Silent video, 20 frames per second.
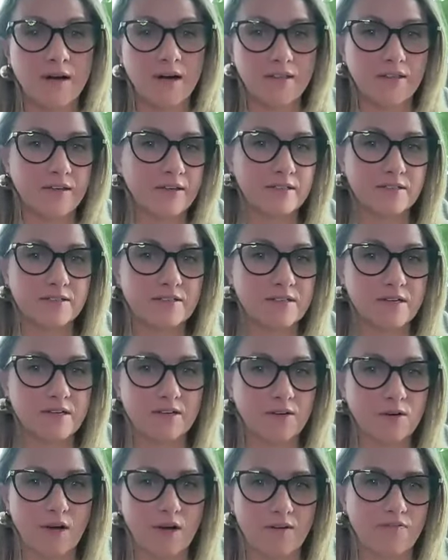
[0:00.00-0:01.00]
I think that's
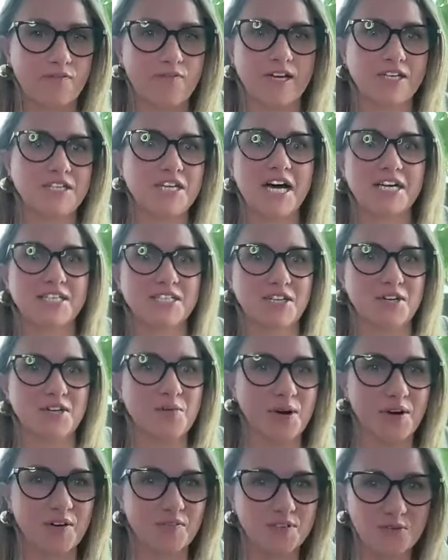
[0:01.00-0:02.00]
a fantastic
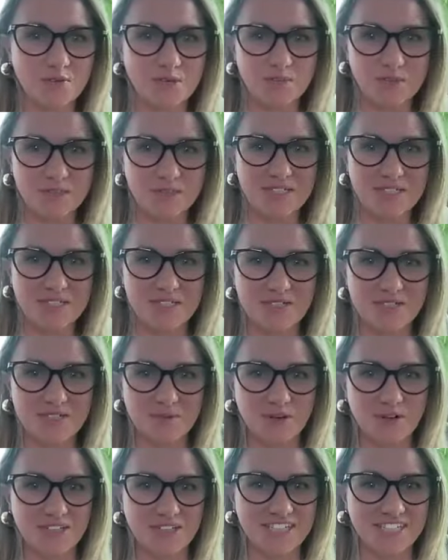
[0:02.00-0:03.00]
way of doing business, to be
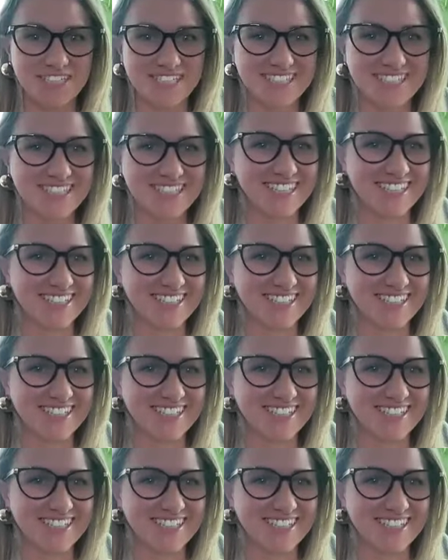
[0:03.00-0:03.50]
honest.